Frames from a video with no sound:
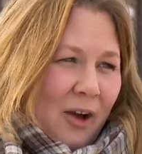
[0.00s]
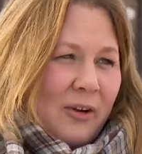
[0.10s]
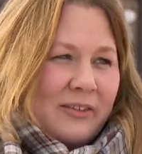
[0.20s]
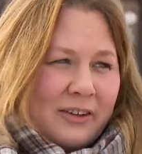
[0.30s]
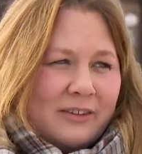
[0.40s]

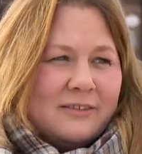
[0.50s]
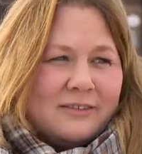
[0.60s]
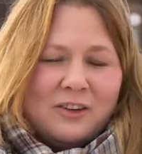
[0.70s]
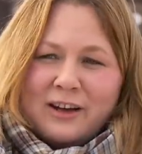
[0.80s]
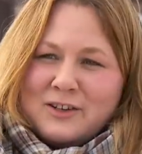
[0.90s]
However,
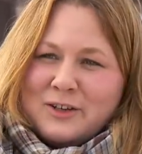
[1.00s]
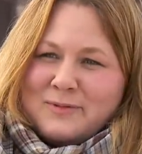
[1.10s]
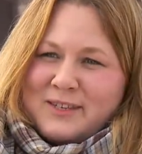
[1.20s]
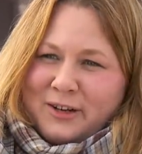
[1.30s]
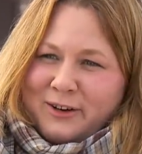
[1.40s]

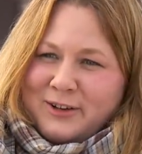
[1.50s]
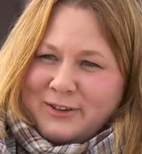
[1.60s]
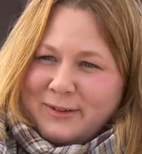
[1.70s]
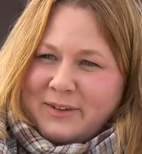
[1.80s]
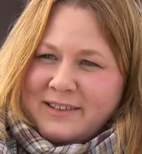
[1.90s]
long-term steroid
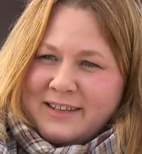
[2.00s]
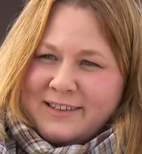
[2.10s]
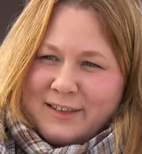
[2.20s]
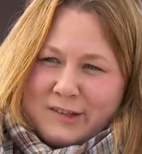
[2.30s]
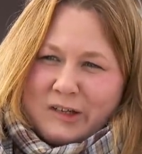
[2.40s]
treatments
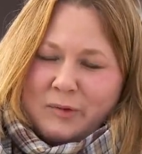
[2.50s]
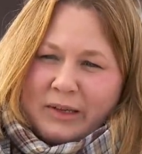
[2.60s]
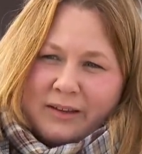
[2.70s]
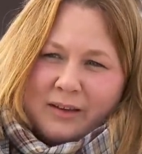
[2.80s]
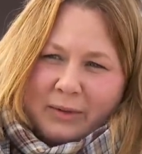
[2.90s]
does concern
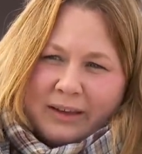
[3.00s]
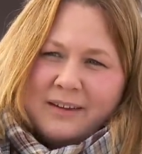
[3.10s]
me a little